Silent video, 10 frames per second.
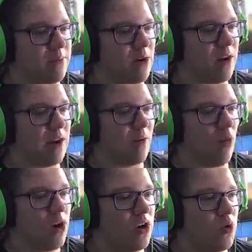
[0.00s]
But
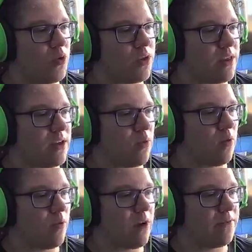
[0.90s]
one cool thing
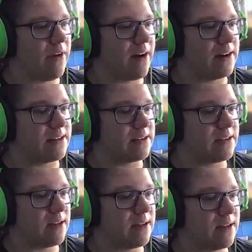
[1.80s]
with Ring of Fire is...
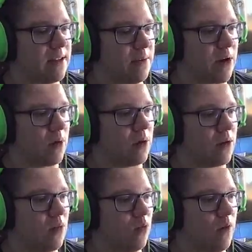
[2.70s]
There we go.
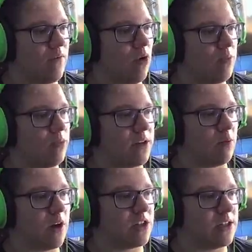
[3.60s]
We have one bullet.
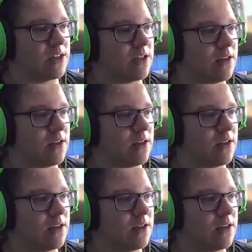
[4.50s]
Watch this.